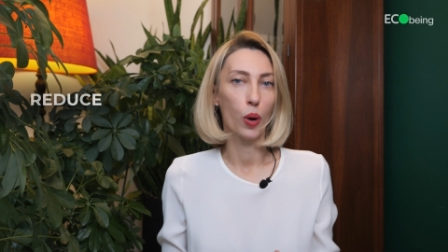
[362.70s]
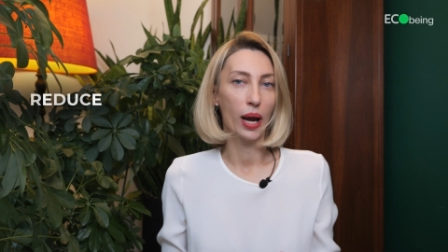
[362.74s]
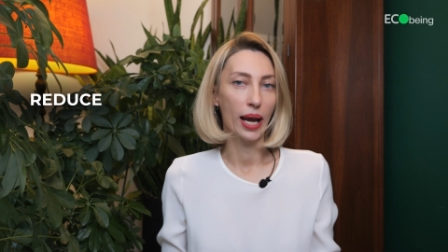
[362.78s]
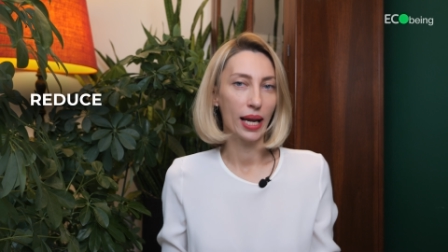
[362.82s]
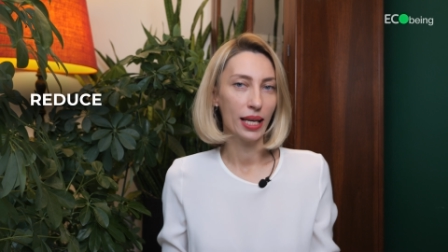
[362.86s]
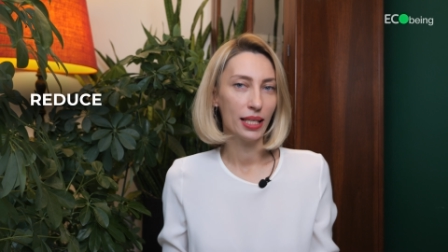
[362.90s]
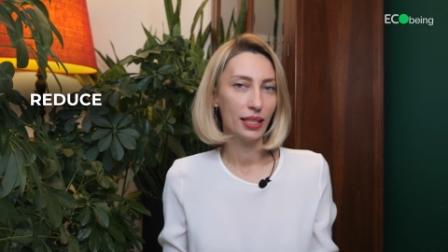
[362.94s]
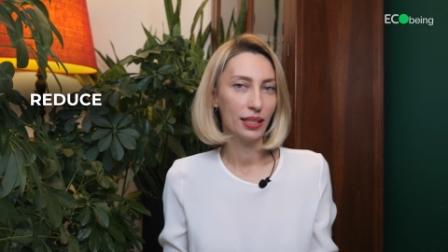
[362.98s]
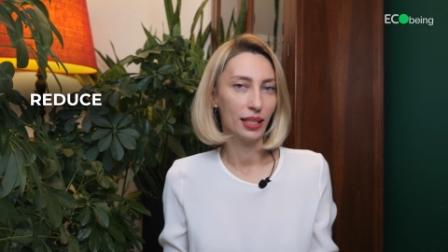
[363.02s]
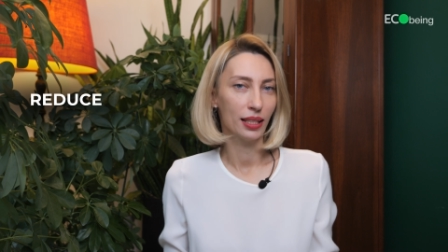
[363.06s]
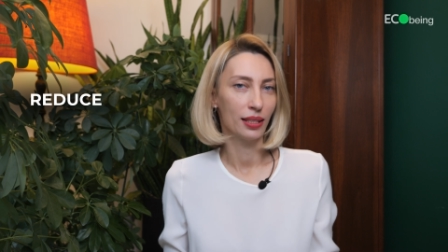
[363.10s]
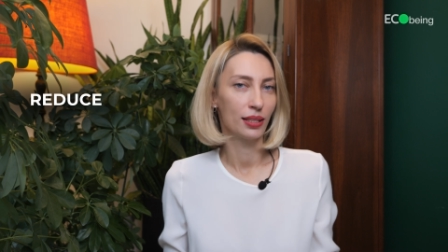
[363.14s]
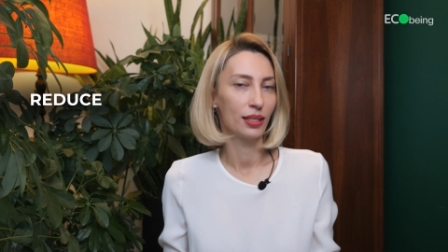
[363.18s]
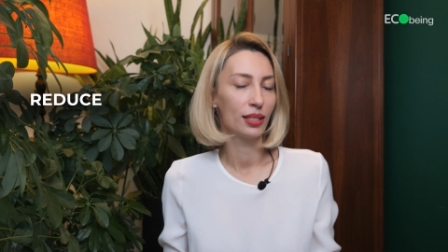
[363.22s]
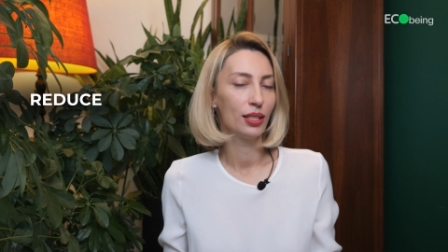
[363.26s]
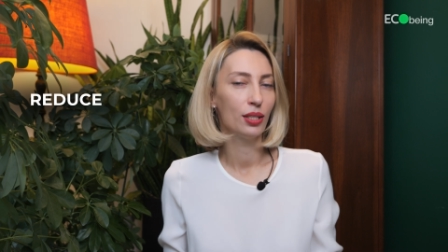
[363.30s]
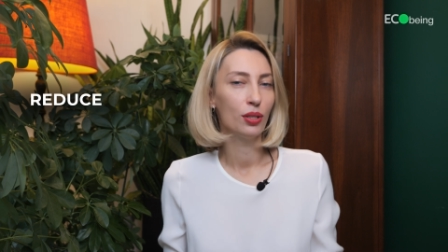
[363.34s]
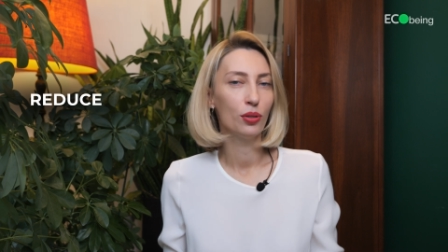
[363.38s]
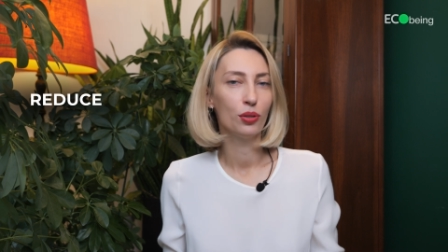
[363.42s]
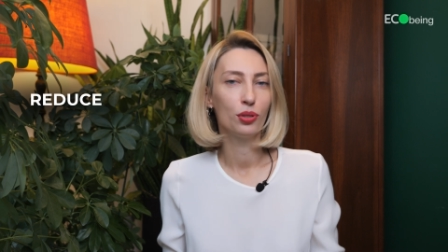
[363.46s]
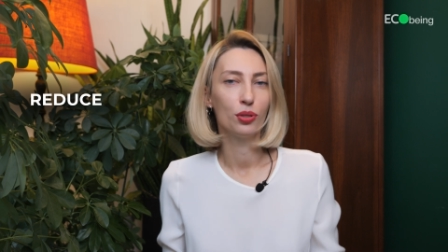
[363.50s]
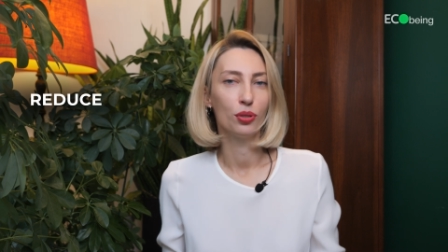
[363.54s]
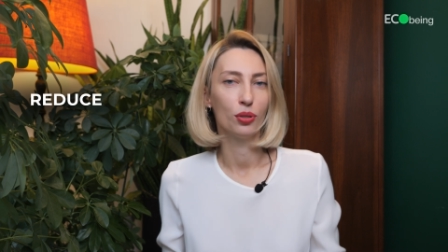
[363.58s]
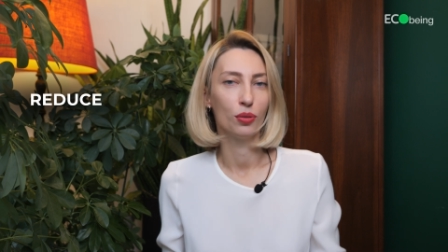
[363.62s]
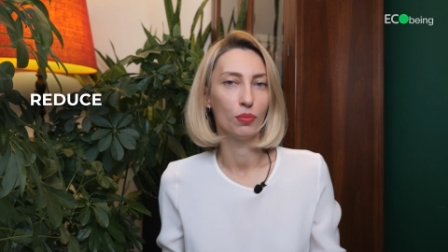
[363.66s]
waste and
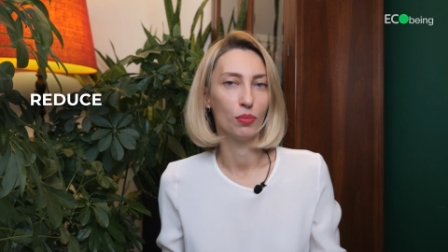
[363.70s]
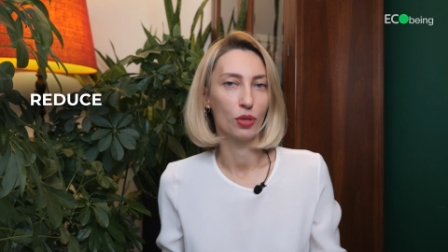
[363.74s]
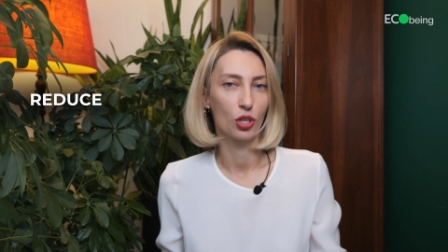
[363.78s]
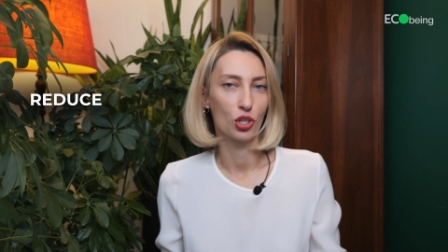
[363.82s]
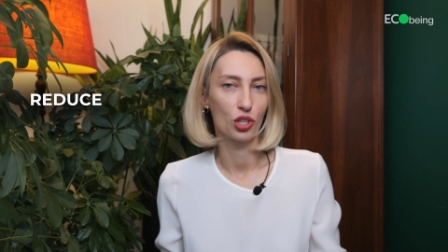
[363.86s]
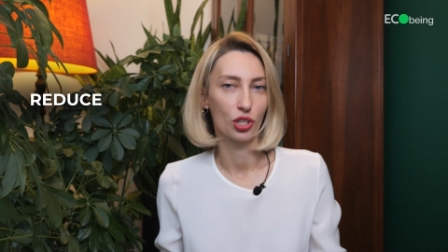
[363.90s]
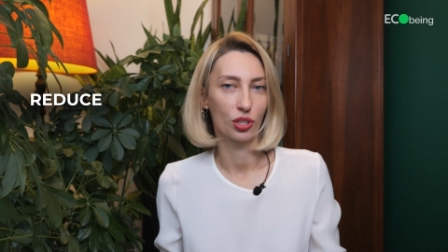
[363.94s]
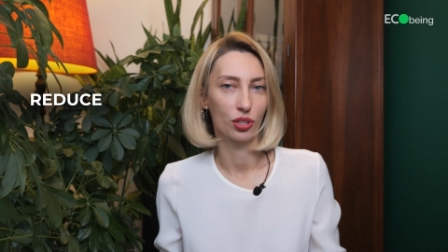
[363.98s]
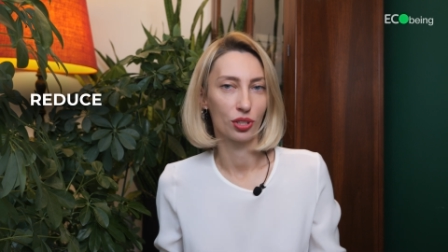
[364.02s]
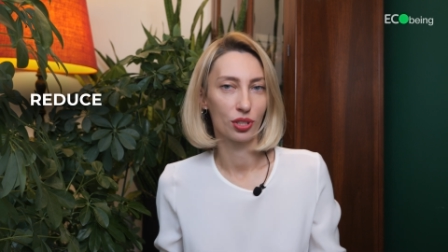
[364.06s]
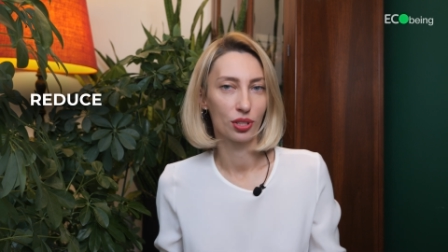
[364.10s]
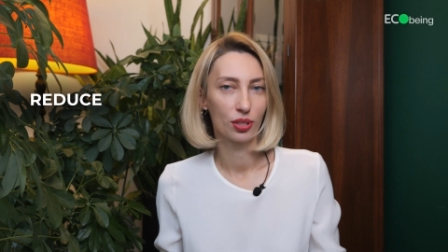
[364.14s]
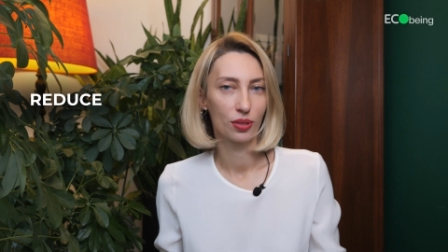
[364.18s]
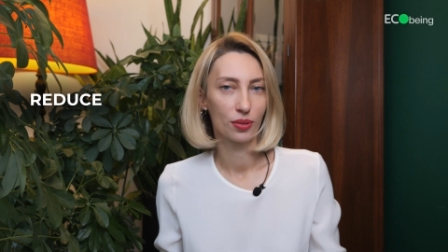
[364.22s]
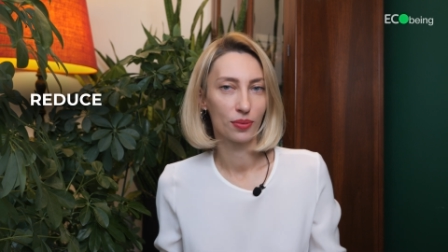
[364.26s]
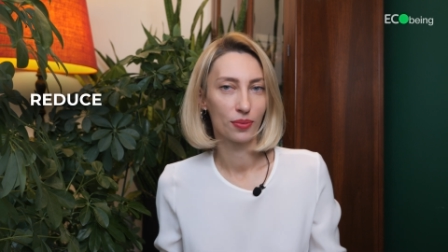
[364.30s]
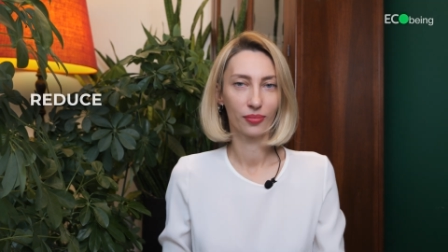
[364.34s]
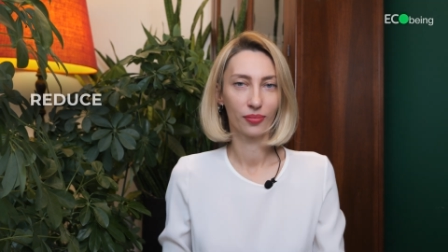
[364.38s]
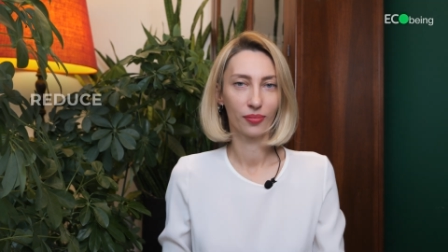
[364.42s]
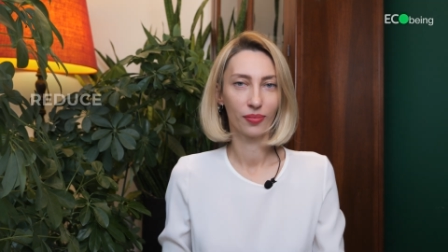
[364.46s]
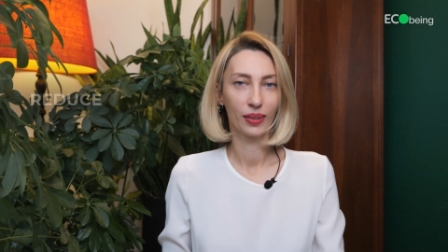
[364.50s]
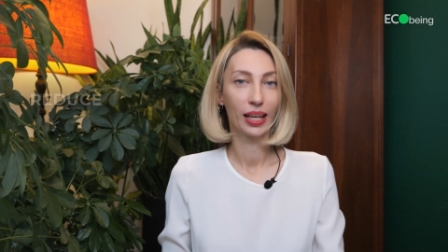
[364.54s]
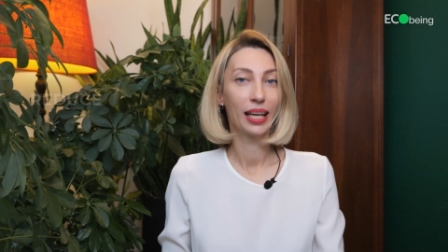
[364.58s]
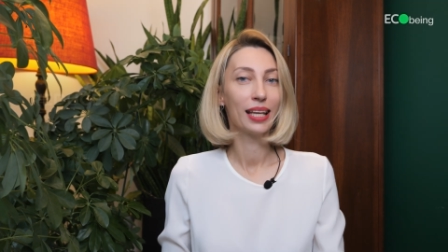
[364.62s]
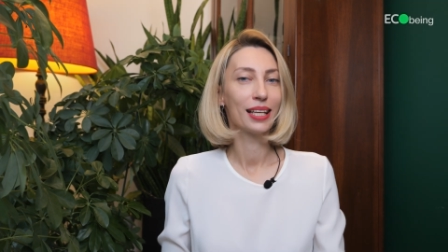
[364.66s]
CO2 emissions.
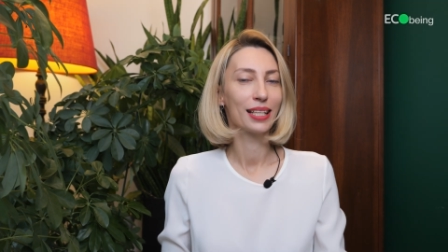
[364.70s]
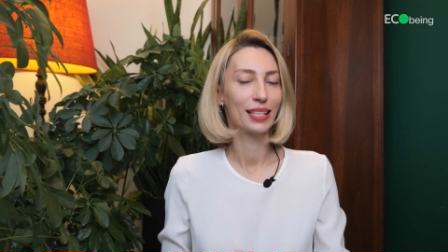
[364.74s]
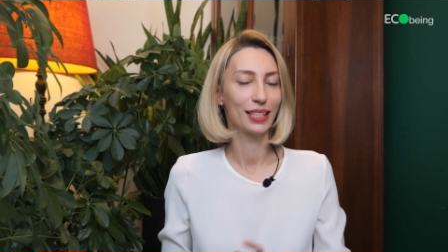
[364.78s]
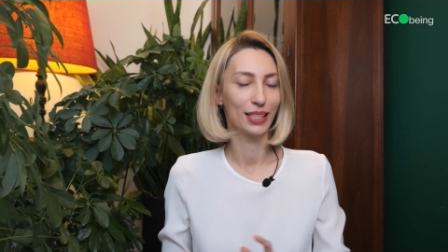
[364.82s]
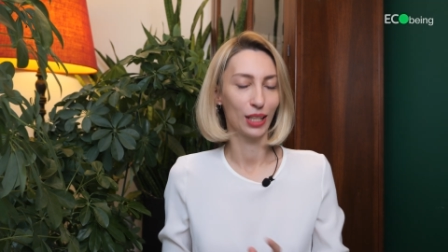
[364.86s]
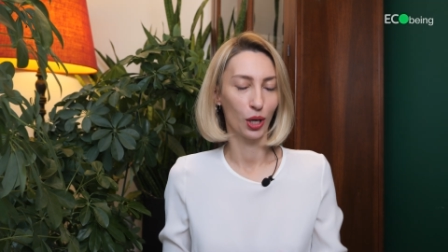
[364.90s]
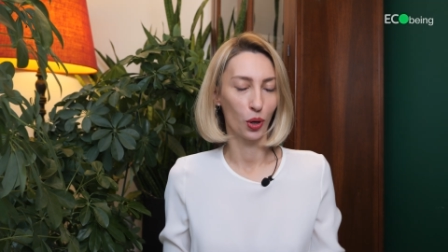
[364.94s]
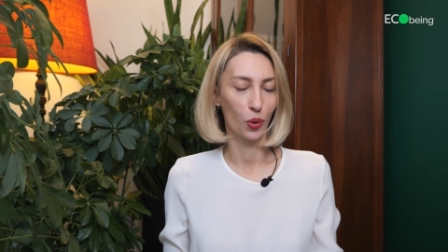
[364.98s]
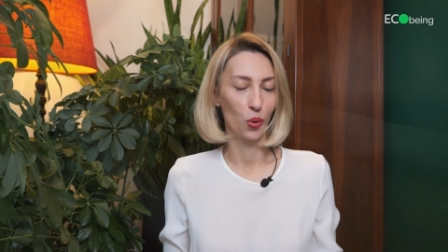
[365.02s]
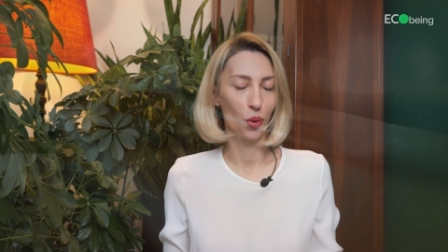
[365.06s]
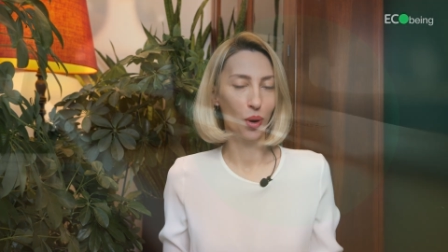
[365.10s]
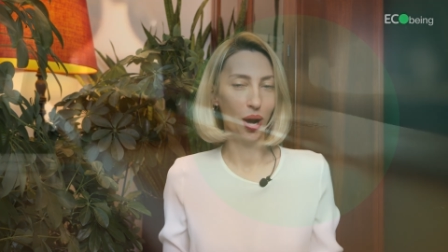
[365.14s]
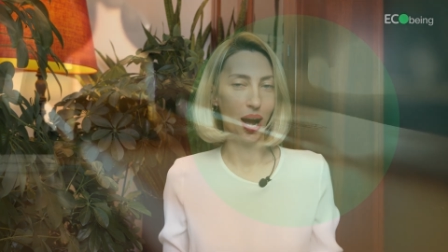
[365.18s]
So